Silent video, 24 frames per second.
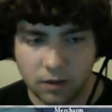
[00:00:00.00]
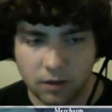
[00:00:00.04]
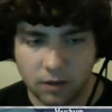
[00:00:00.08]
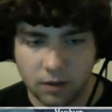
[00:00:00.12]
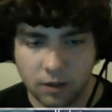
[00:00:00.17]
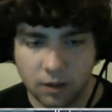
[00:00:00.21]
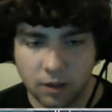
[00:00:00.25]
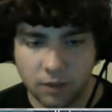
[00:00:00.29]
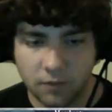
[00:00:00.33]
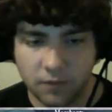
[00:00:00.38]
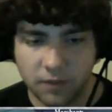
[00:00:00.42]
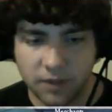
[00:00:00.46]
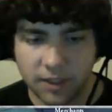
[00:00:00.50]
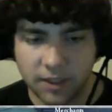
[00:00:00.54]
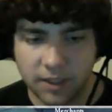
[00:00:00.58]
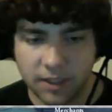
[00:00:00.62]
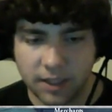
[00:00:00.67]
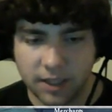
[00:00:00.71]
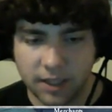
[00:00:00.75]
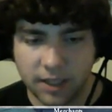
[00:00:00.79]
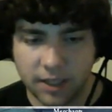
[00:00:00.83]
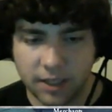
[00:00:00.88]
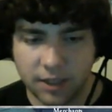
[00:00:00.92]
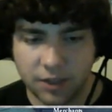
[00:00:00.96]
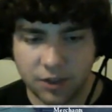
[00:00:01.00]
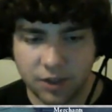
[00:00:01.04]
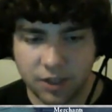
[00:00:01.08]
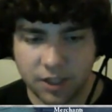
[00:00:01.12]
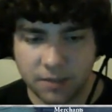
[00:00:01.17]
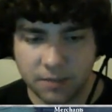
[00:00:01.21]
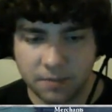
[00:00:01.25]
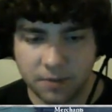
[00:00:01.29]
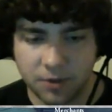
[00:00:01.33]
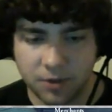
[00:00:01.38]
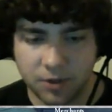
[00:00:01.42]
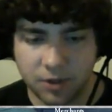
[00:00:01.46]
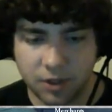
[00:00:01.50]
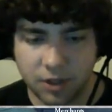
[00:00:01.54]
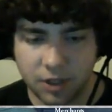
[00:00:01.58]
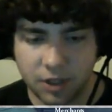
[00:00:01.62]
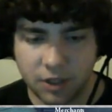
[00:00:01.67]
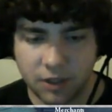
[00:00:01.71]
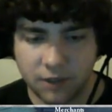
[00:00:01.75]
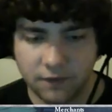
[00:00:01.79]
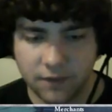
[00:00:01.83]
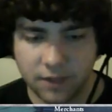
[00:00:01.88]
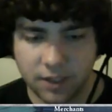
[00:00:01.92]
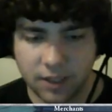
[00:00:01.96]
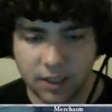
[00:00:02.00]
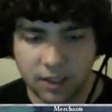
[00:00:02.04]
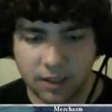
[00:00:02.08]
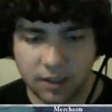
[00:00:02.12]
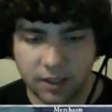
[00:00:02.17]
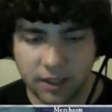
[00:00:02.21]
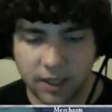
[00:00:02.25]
Hopefully the uh, transports are good enough to kill.